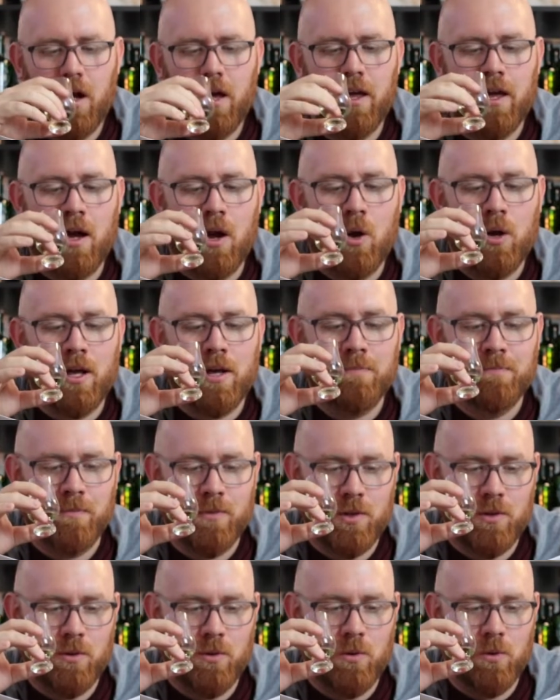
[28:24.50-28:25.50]
yeah, okay,
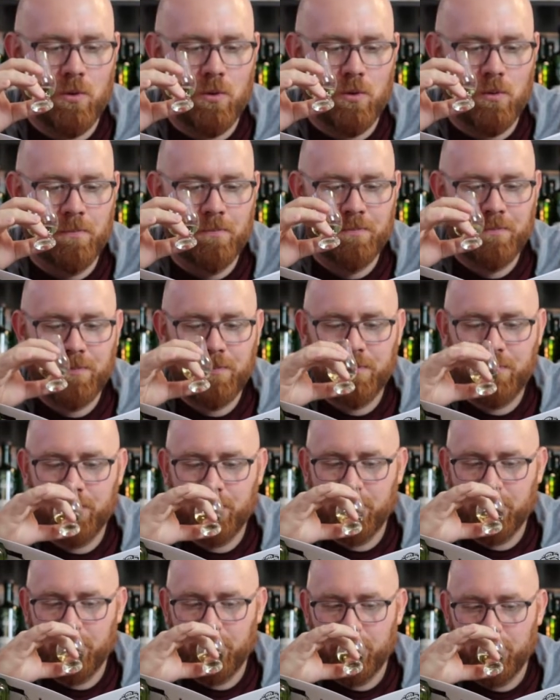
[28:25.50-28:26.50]
cool.
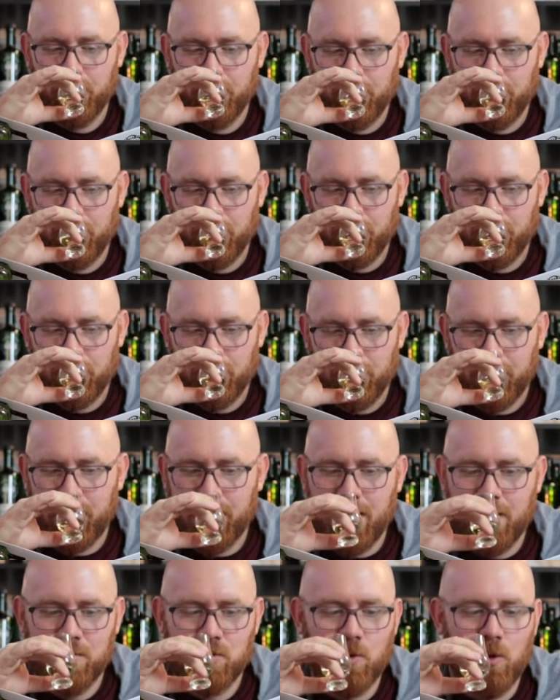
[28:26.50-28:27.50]

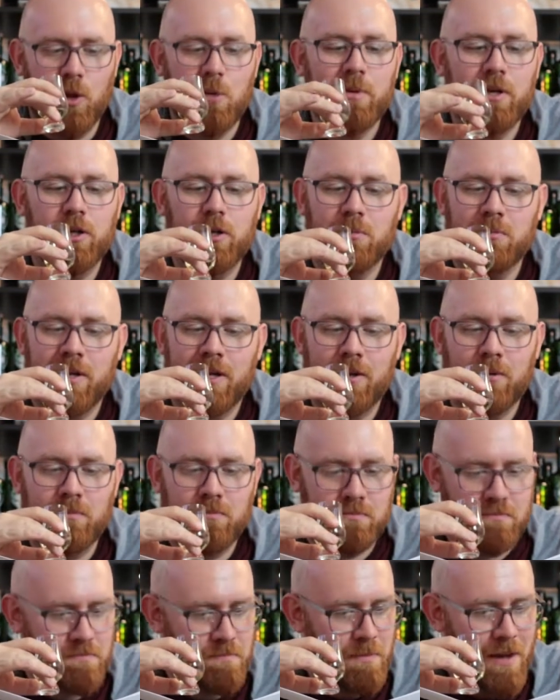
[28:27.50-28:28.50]
Yeah, it's all opening up now.
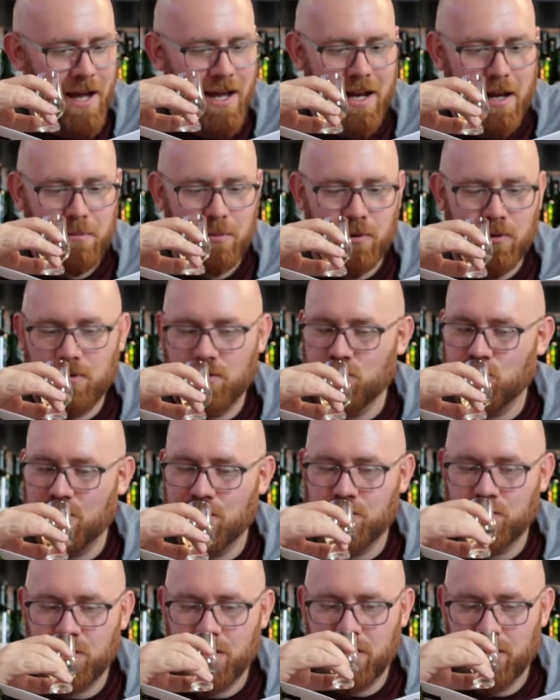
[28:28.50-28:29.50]
Pineapple,
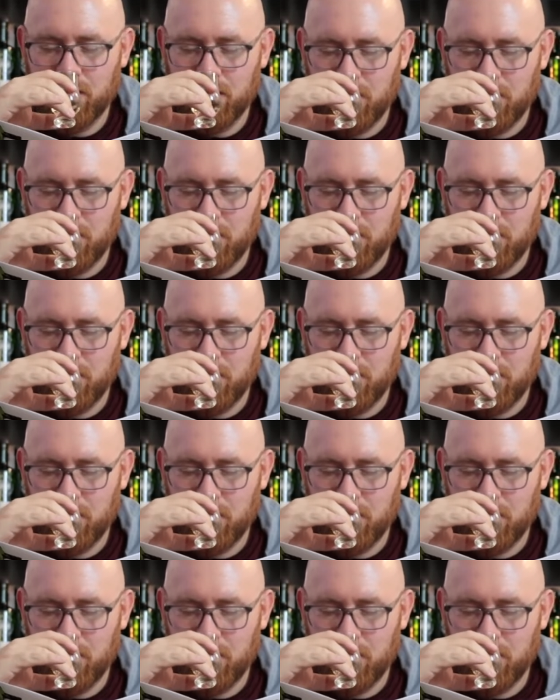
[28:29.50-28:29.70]
ginger.